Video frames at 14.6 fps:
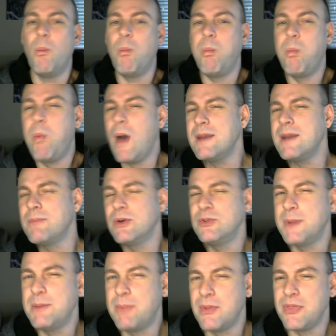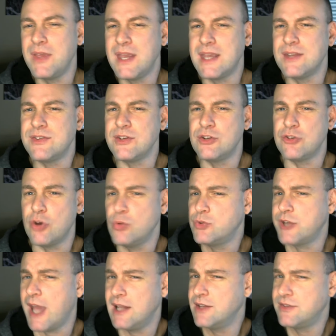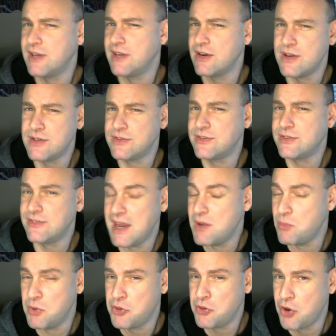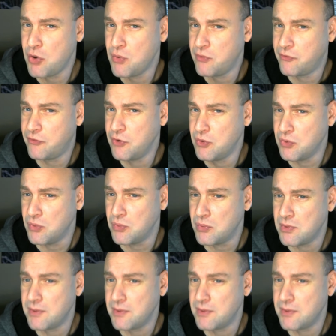why do most people think it's a totalitarian state with no food?